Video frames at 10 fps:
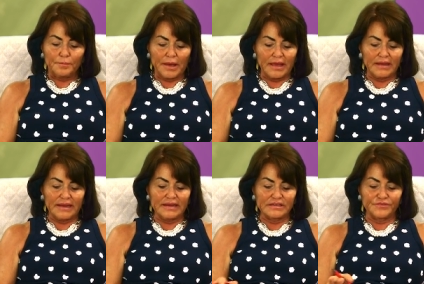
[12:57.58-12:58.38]
but
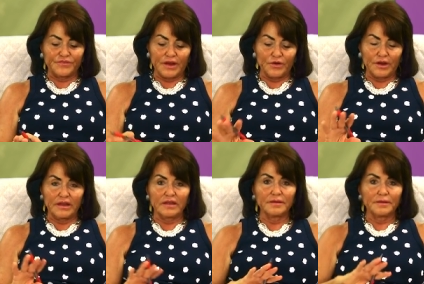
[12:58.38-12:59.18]
it is
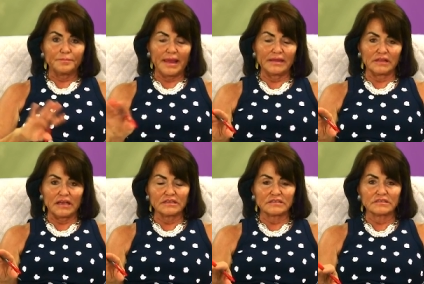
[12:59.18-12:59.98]
very
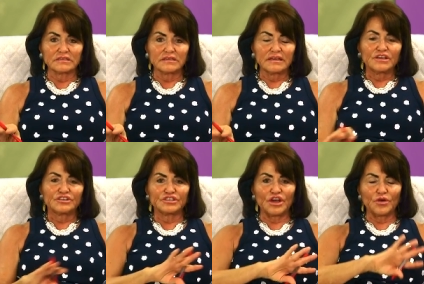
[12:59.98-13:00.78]
painless.
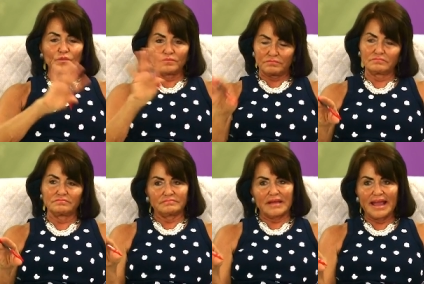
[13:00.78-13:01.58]
So
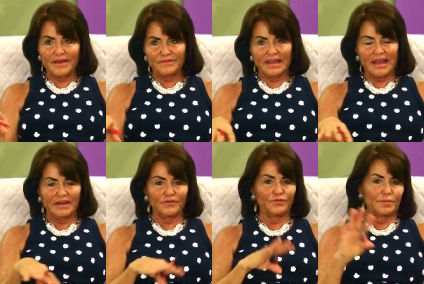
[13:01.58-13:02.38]
I
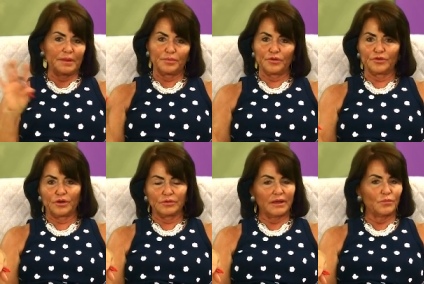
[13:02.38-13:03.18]
advocate it for people who
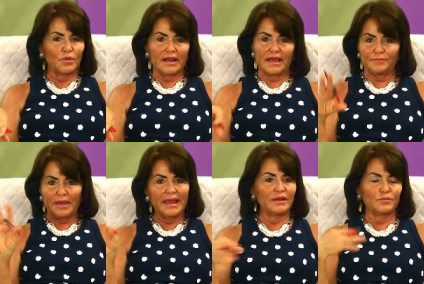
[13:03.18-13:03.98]
don't want to have
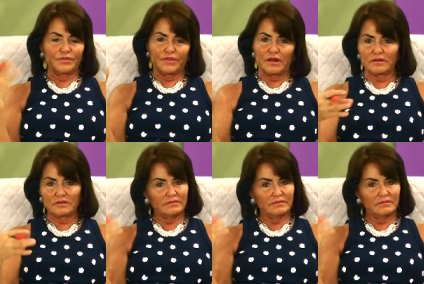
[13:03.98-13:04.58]
pain with their